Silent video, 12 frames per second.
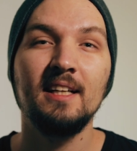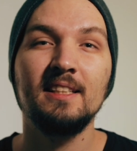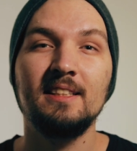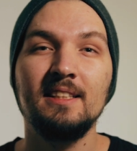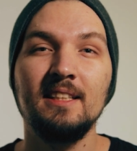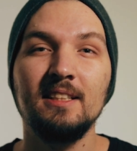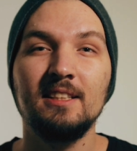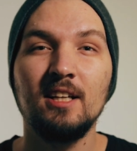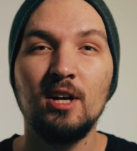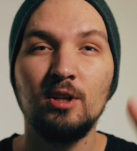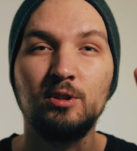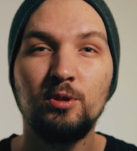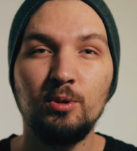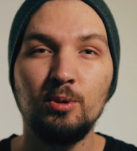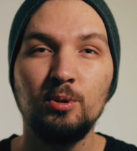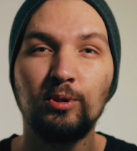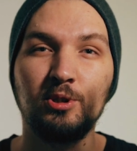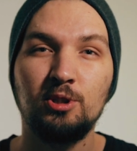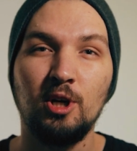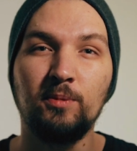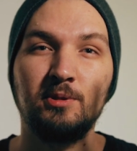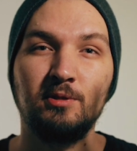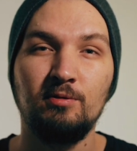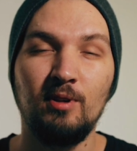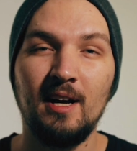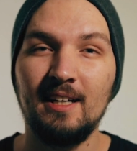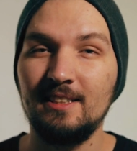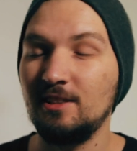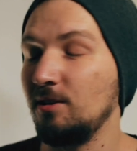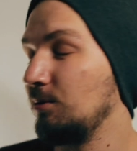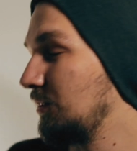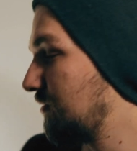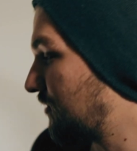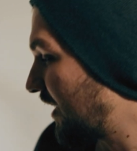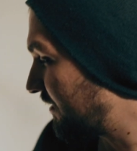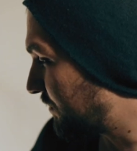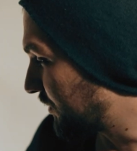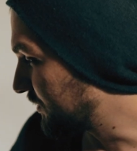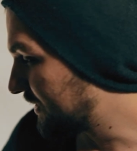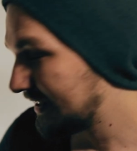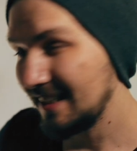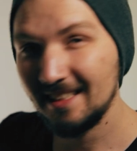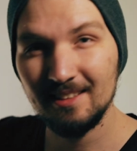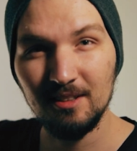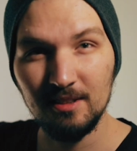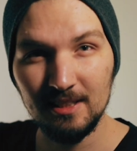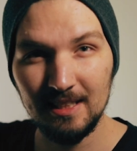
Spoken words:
steals 2 stops of light, so the 5.6 on the